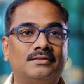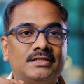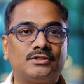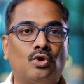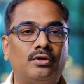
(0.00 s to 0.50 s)

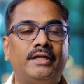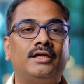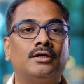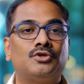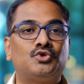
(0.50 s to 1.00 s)
This
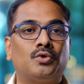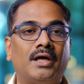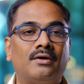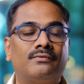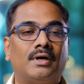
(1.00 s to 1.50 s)
coating should
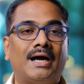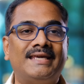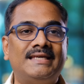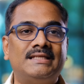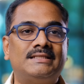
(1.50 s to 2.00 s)
have
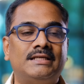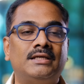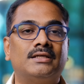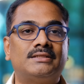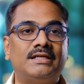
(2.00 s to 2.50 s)

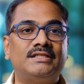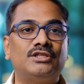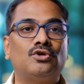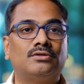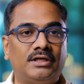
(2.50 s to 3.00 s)
IEC
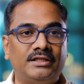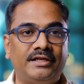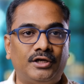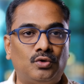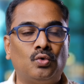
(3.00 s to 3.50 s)

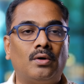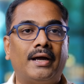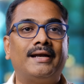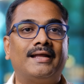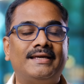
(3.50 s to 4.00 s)
60332
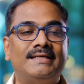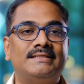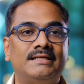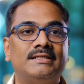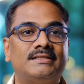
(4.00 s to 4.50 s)
and
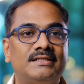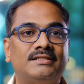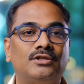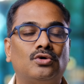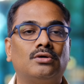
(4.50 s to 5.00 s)
IEC
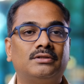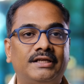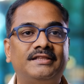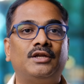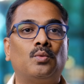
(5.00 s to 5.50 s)

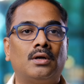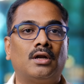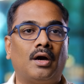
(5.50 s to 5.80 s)
60331